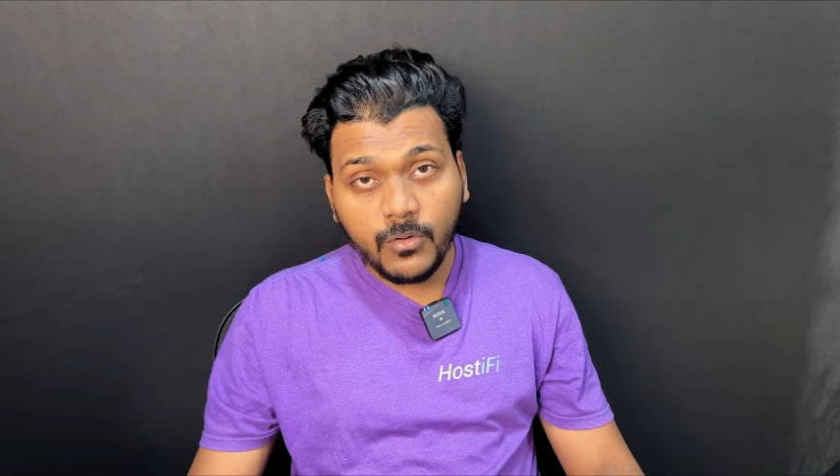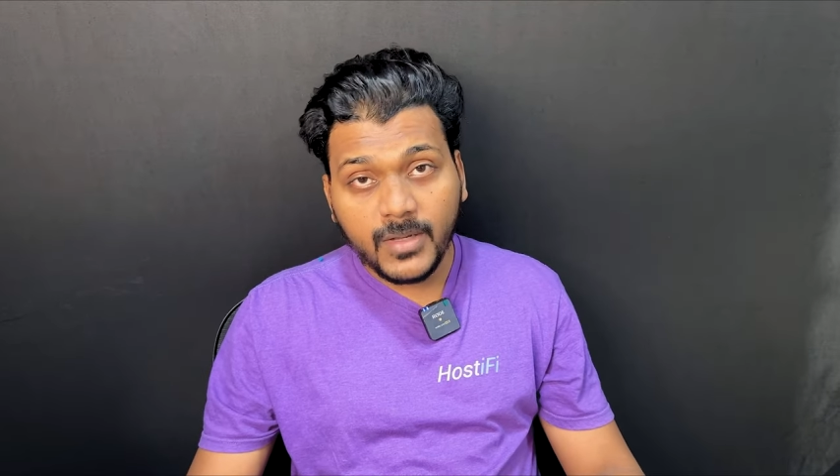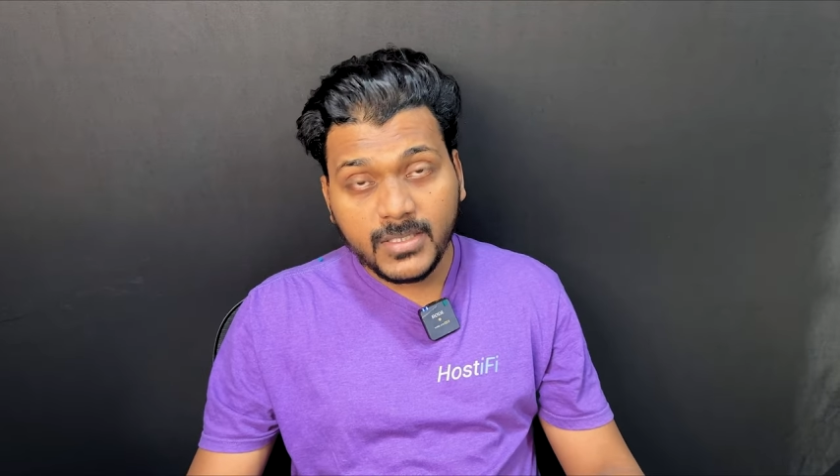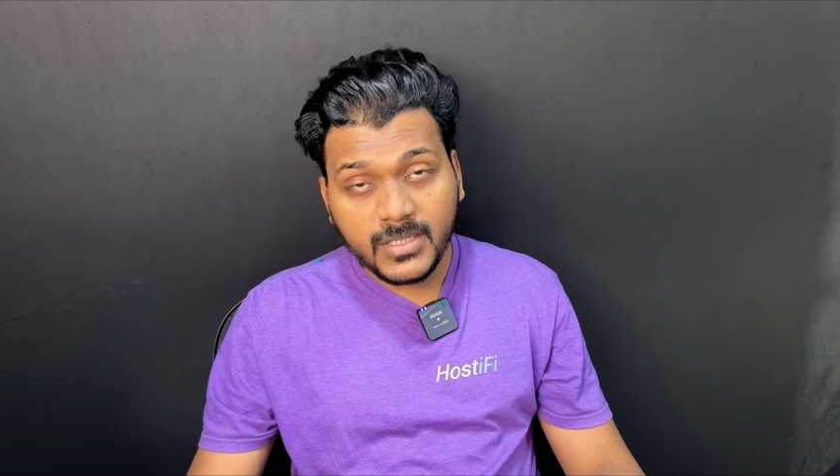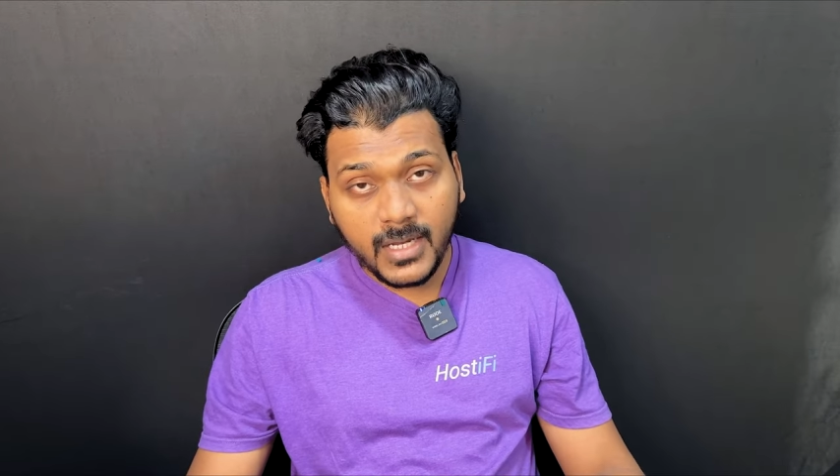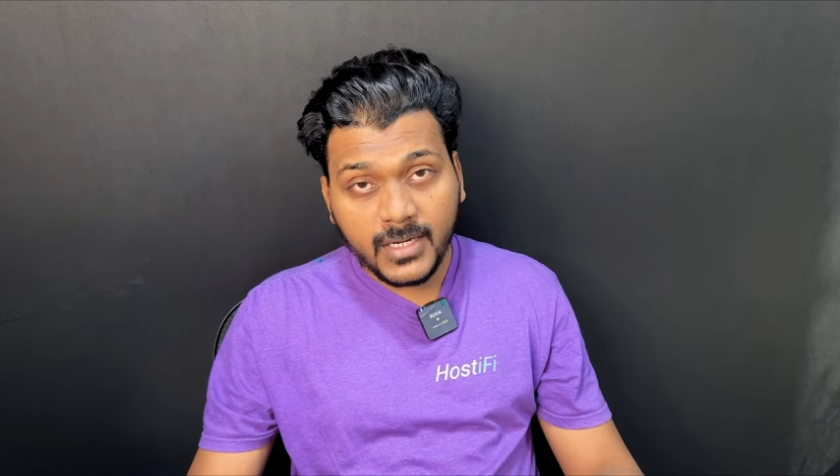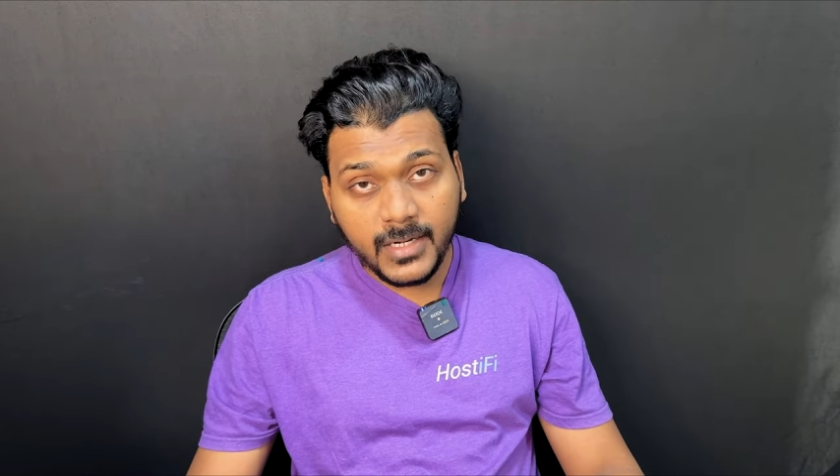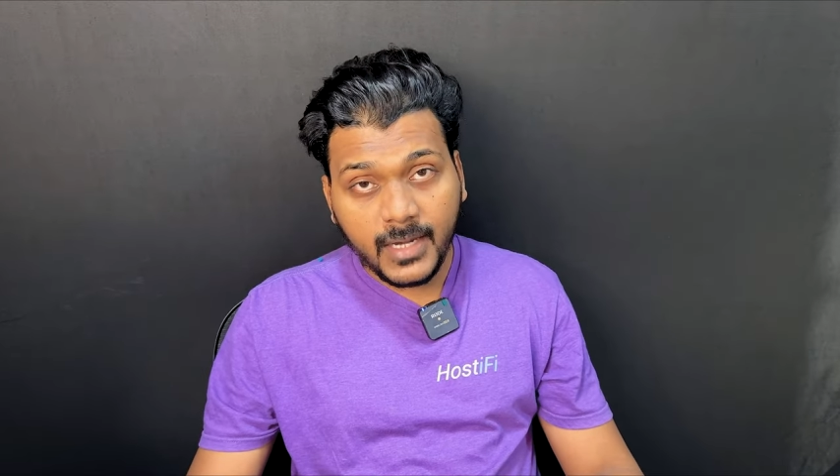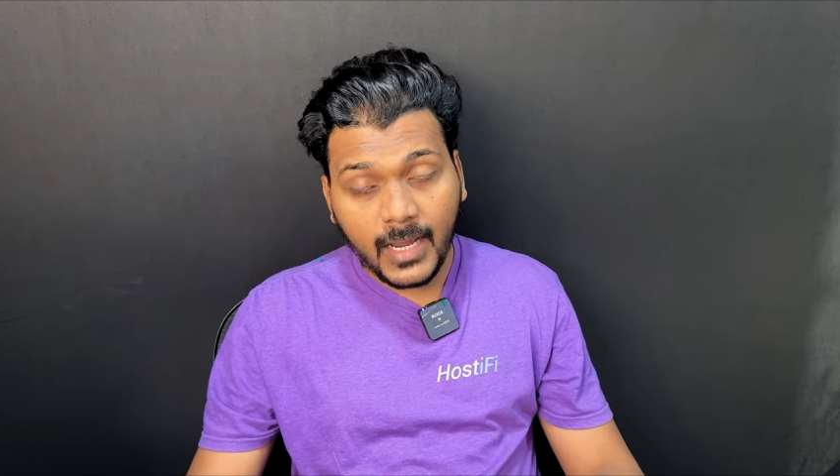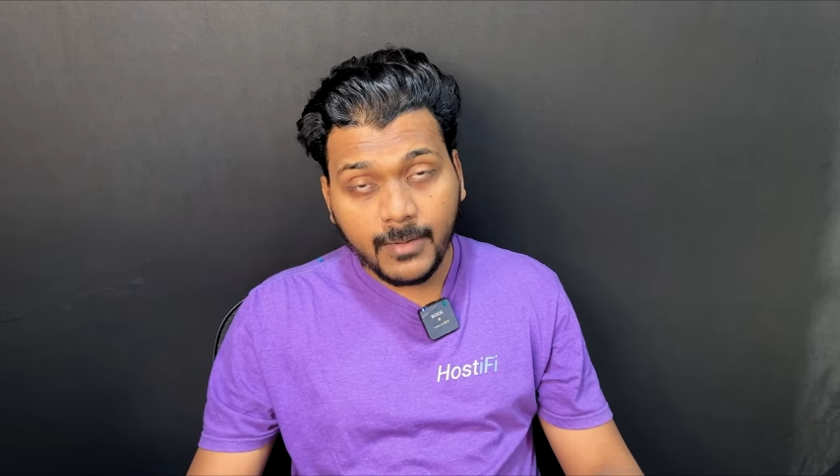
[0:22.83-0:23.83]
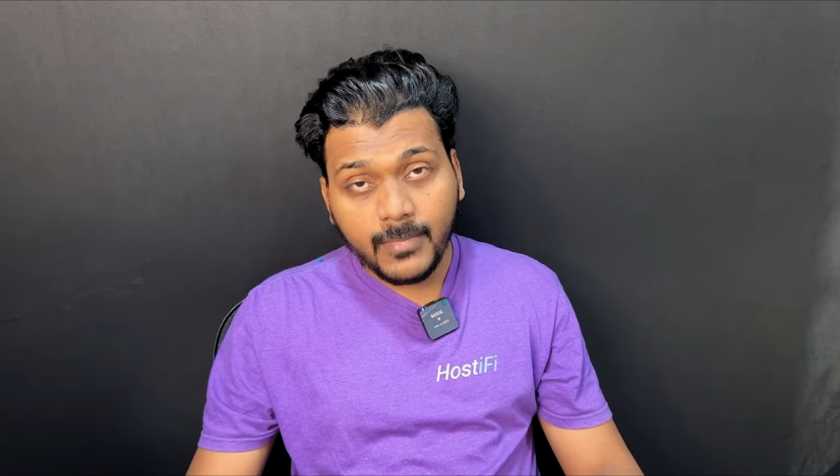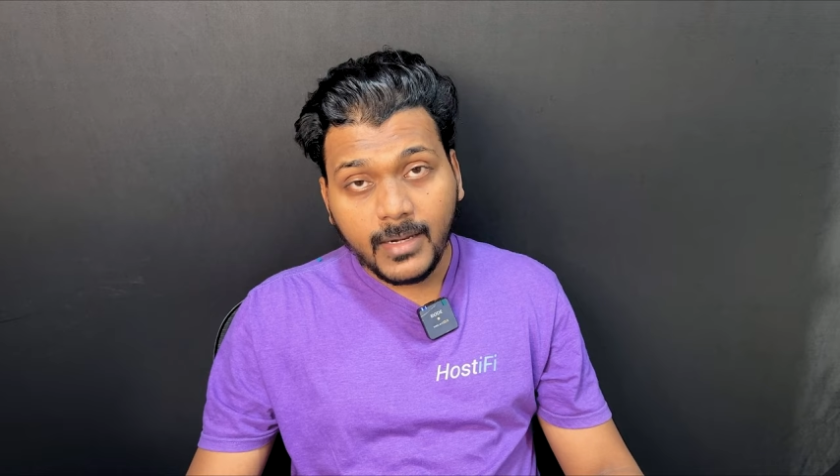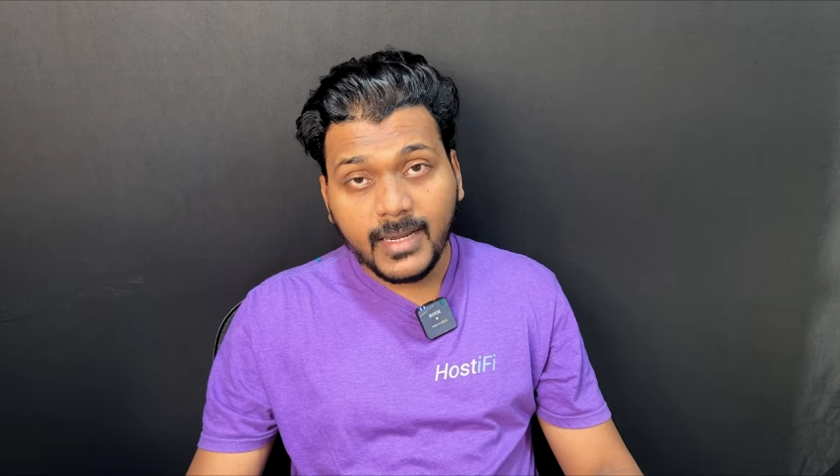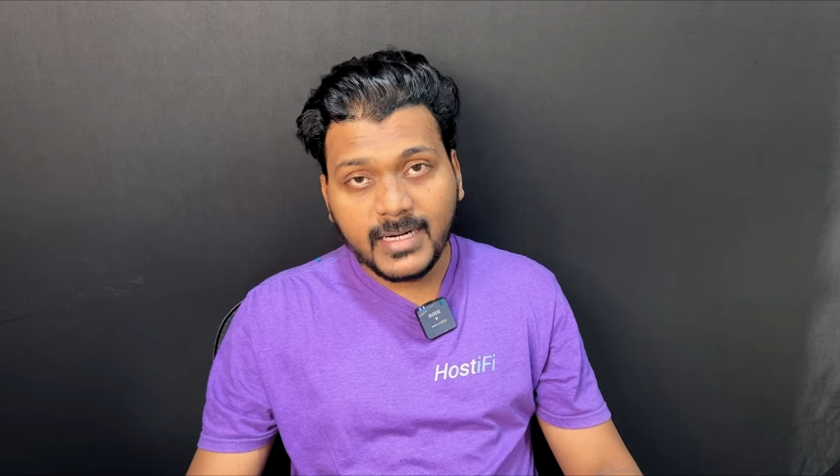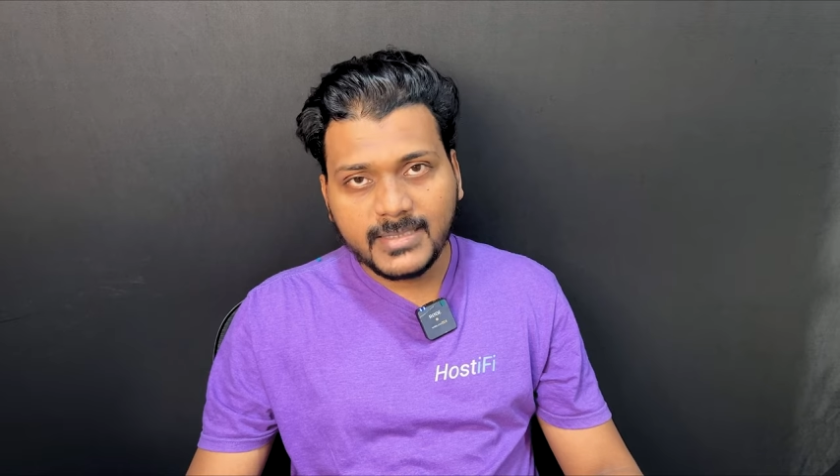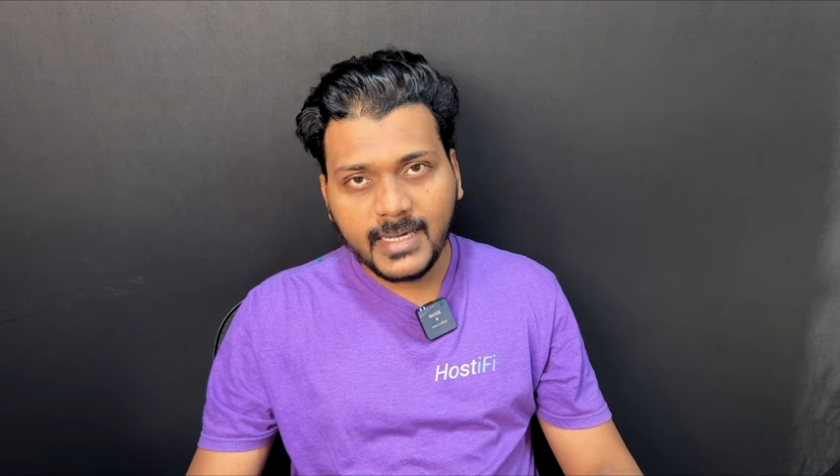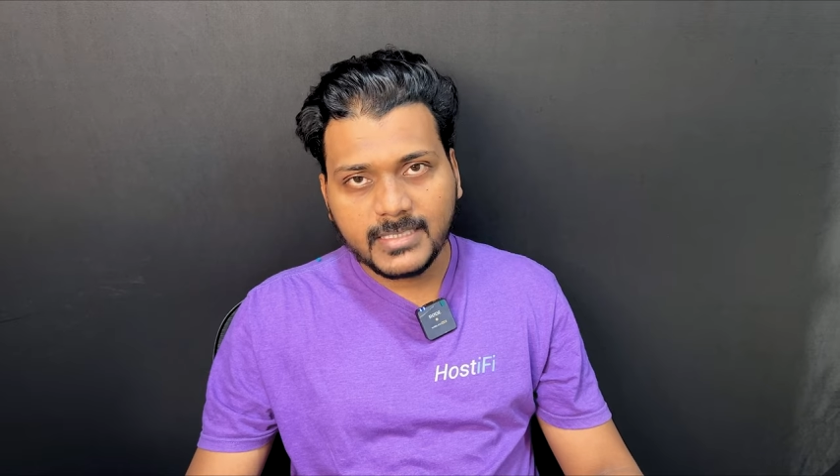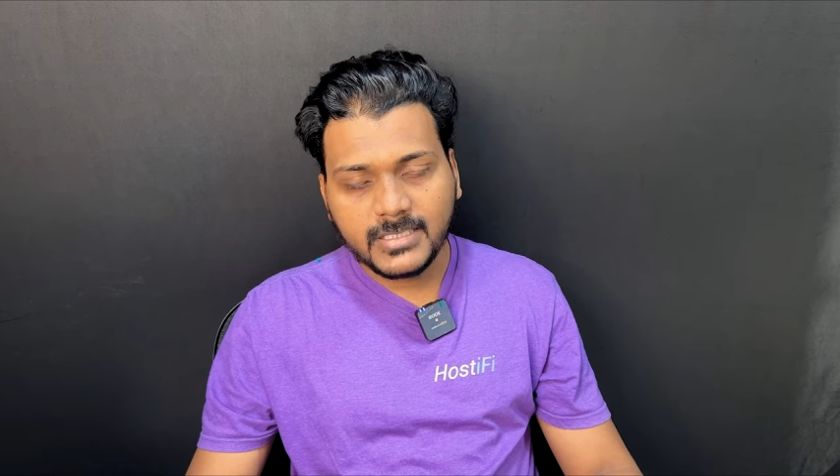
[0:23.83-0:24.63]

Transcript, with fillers: wasting any time, let's get